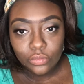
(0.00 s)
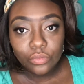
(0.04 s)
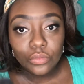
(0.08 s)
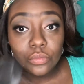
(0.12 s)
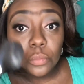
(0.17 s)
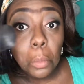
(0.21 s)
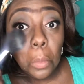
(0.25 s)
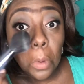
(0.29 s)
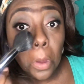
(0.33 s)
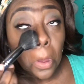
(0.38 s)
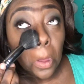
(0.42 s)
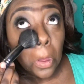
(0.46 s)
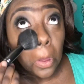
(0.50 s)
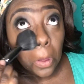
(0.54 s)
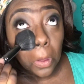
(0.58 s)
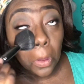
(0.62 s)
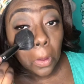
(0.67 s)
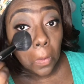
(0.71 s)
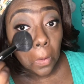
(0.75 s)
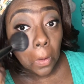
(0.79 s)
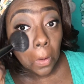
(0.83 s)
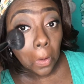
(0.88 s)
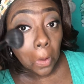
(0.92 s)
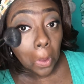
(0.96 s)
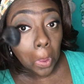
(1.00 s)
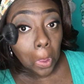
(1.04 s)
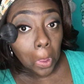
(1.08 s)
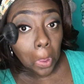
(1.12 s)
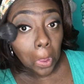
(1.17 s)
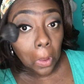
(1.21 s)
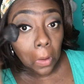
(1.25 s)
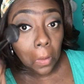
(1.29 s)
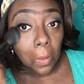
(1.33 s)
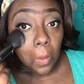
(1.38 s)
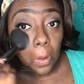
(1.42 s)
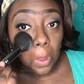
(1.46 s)
and I'm using our
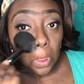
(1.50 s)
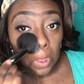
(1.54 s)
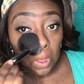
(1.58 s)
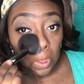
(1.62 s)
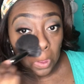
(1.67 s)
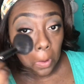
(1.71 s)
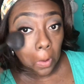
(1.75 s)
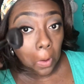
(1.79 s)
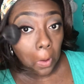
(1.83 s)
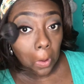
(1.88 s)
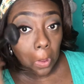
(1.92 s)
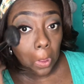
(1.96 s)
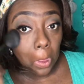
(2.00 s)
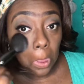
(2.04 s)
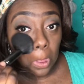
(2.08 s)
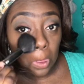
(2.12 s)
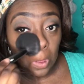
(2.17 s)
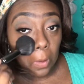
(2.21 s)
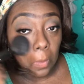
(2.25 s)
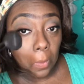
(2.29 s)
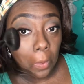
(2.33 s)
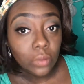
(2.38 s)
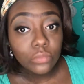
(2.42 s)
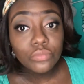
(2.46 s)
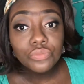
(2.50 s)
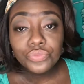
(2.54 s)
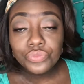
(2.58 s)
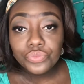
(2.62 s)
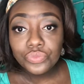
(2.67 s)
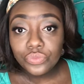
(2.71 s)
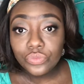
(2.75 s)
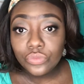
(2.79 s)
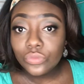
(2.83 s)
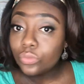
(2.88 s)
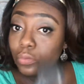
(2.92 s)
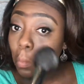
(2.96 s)
translucent powder to pat underneath my
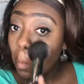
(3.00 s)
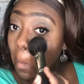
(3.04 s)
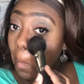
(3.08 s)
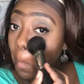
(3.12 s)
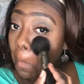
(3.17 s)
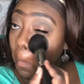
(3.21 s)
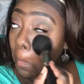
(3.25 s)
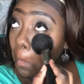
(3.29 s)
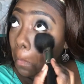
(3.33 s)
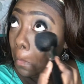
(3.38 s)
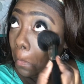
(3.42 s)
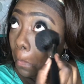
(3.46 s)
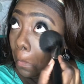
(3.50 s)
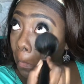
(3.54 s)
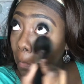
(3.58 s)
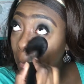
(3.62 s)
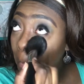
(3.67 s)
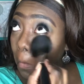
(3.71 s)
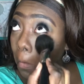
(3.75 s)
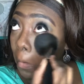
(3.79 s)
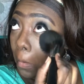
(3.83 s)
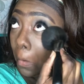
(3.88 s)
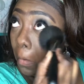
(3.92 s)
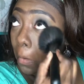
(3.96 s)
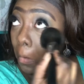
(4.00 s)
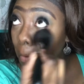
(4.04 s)
eyelids to